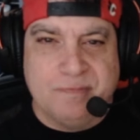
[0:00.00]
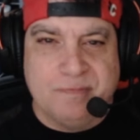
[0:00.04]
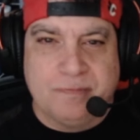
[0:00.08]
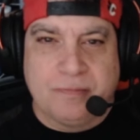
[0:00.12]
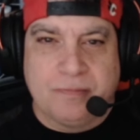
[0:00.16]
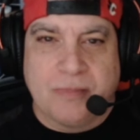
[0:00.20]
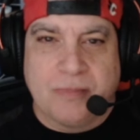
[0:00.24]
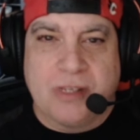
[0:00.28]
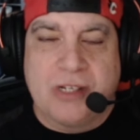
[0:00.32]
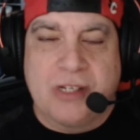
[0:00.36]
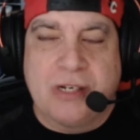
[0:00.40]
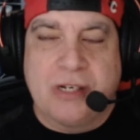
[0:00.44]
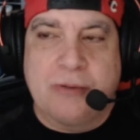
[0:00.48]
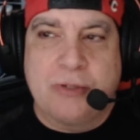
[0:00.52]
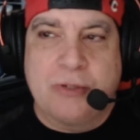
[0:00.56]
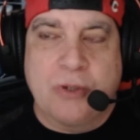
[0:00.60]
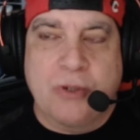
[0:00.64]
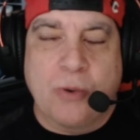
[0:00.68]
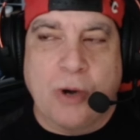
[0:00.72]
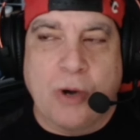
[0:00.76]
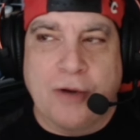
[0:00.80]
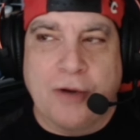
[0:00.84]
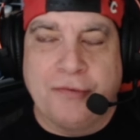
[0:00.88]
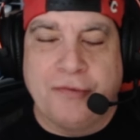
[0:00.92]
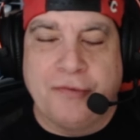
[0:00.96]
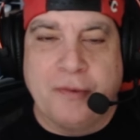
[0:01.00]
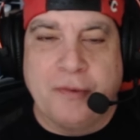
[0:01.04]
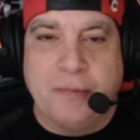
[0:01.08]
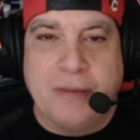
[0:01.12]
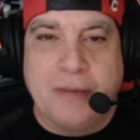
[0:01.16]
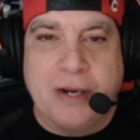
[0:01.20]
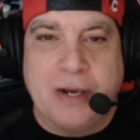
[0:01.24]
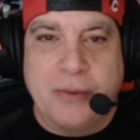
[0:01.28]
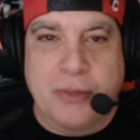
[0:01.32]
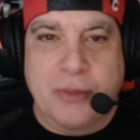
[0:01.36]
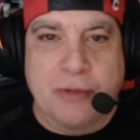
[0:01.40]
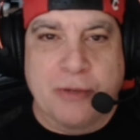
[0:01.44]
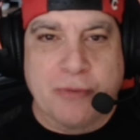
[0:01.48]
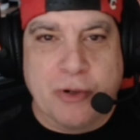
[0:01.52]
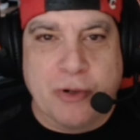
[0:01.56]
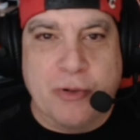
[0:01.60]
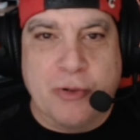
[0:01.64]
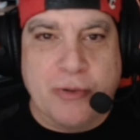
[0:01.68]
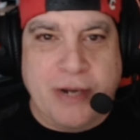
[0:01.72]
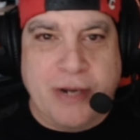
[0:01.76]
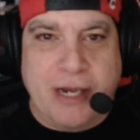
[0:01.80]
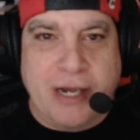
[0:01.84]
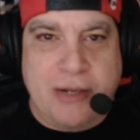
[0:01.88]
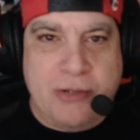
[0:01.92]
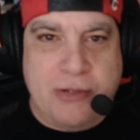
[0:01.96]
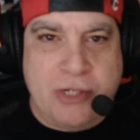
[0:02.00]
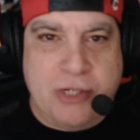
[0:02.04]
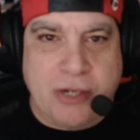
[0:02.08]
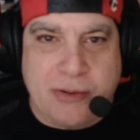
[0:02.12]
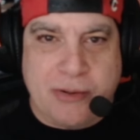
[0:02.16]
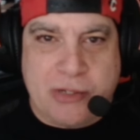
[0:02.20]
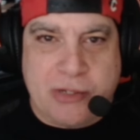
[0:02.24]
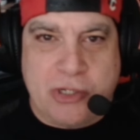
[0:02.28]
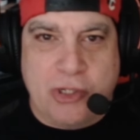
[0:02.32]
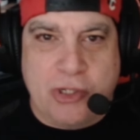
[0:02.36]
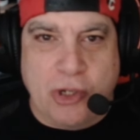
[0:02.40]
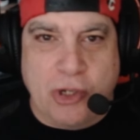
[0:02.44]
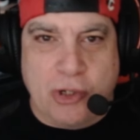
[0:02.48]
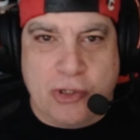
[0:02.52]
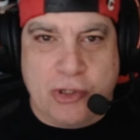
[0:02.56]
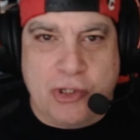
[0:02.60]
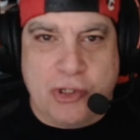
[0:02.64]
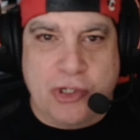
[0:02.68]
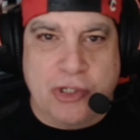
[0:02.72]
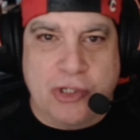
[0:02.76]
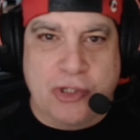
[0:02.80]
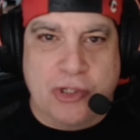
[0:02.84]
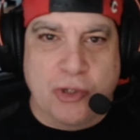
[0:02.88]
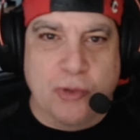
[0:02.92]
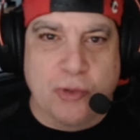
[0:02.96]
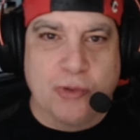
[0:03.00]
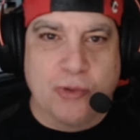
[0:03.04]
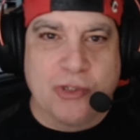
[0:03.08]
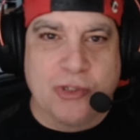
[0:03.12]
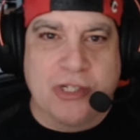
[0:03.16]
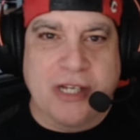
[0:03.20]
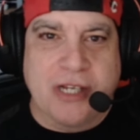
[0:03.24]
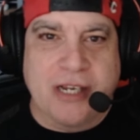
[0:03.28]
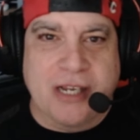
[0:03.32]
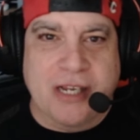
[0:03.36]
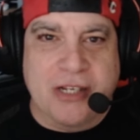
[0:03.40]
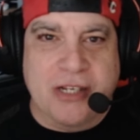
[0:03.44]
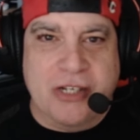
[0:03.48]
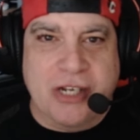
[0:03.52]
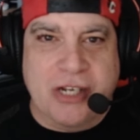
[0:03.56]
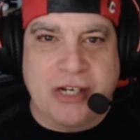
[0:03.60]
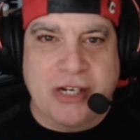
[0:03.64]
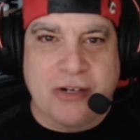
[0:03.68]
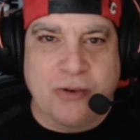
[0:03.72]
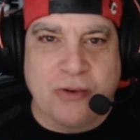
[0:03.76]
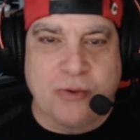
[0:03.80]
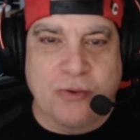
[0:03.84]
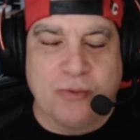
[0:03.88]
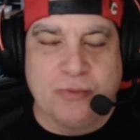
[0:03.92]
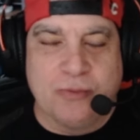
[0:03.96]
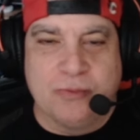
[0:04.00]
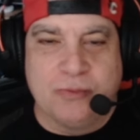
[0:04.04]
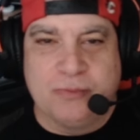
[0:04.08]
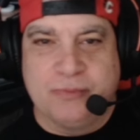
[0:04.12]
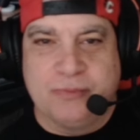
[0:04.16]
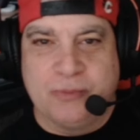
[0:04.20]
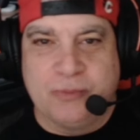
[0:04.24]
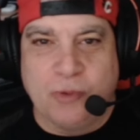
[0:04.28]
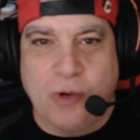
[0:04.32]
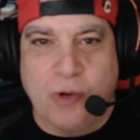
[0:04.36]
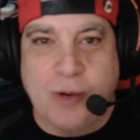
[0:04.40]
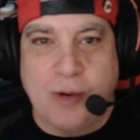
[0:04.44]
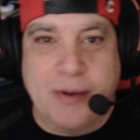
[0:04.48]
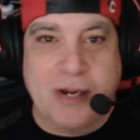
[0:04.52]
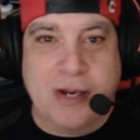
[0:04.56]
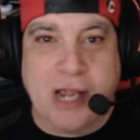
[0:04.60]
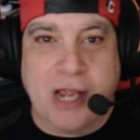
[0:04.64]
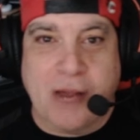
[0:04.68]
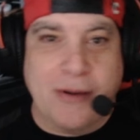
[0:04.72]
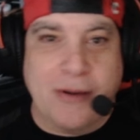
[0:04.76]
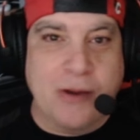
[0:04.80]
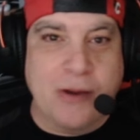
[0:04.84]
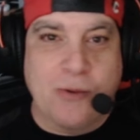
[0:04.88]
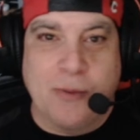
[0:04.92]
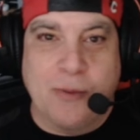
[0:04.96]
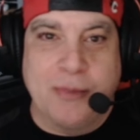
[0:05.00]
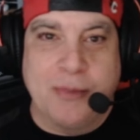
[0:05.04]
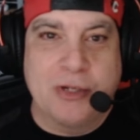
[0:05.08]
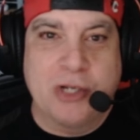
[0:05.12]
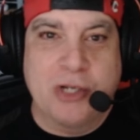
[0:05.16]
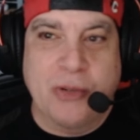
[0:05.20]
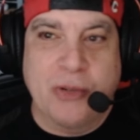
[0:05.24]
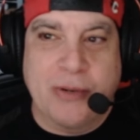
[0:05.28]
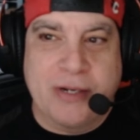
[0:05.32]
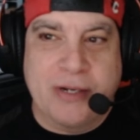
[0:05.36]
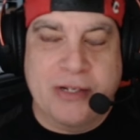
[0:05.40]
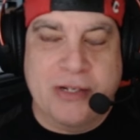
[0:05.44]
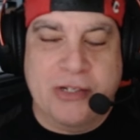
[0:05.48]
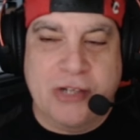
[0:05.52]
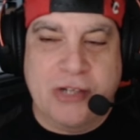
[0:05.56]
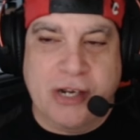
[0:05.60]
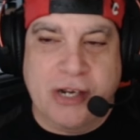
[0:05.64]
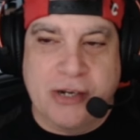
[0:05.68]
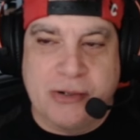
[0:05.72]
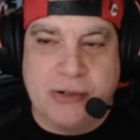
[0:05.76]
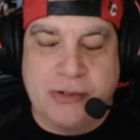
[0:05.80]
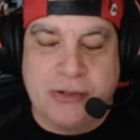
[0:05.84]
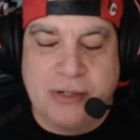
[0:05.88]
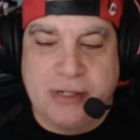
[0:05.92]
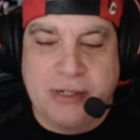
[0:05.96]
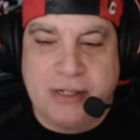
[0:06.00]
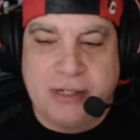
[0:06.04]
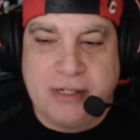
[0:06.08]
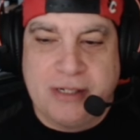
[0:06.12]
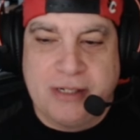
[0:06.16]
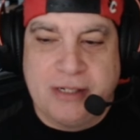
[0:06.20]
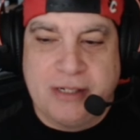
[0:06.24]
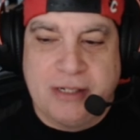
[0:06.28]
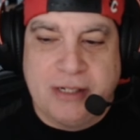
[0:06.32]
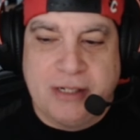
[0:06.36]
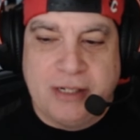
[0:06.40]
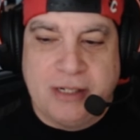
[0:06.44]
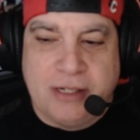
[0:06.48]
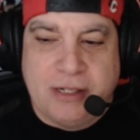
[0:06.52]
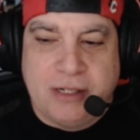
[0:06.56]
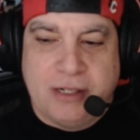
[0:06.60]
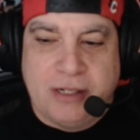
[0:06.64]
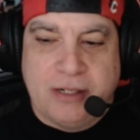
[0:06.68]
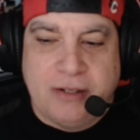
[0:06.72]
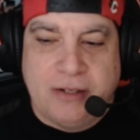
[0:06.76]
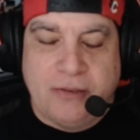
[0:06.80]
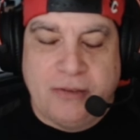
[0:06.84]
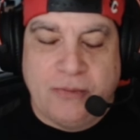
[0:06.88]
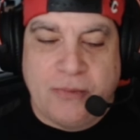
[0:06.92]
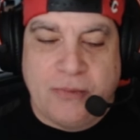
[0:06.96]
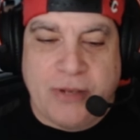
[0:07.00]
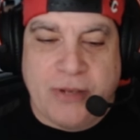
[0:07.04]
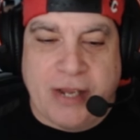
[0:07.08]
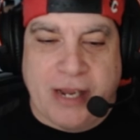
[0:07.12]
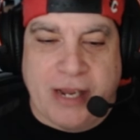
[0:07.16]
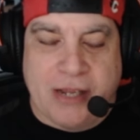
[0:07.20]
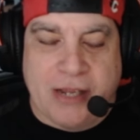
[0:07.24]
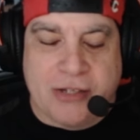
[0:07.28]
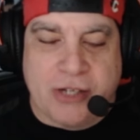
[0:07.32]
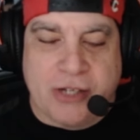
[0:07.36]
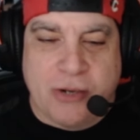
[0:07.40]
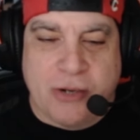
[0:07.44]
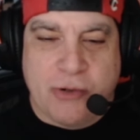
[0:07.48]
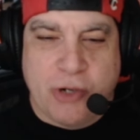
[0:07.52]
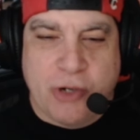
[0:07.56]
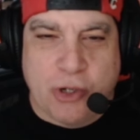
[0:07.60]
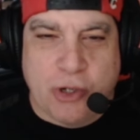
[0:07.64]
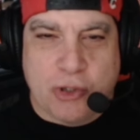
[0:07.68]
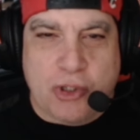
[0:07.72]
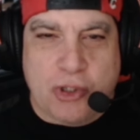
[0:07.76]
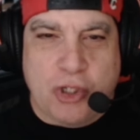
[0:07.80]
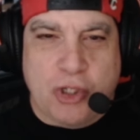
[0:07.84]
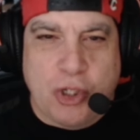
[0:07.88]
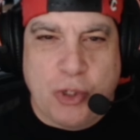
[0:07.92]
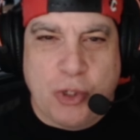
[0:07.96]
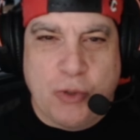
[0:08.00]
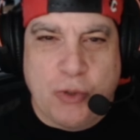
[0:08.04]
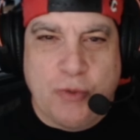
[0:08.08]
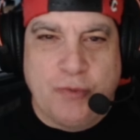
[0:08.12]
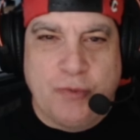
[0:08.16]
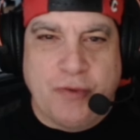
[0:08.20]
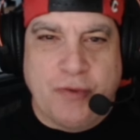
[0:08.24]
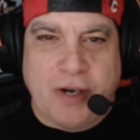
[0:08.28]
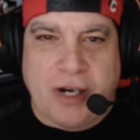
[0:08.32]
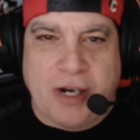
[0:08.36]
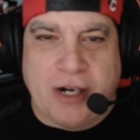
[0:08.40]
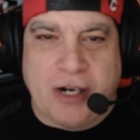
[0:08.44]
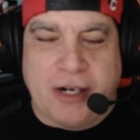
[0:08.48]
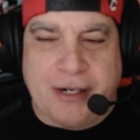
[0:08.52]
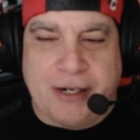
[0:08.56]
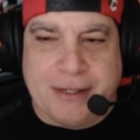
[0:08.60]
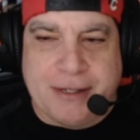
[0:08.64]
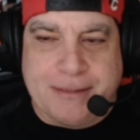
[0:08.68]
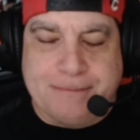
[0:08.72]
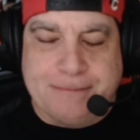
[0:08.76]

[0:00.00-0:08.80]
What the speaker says: Seem to be quite familiar with the route now, so it's not so daunting as in, where am I going? What am I doing? So, yeah, so not too far.